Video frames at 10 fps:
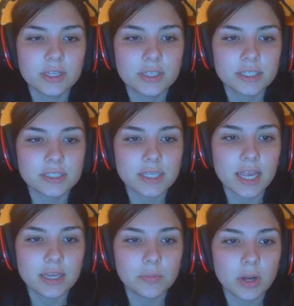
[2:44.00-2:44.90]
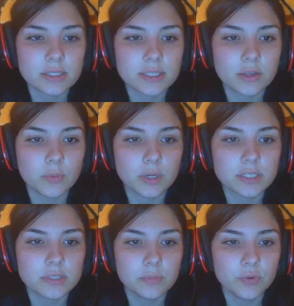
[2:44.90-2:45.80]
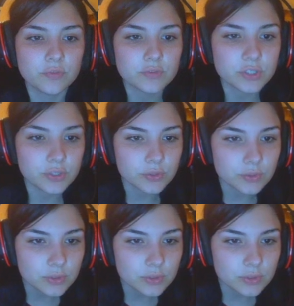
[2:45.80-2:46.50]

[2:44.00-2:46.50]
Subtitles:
click to any box that you want it to move to.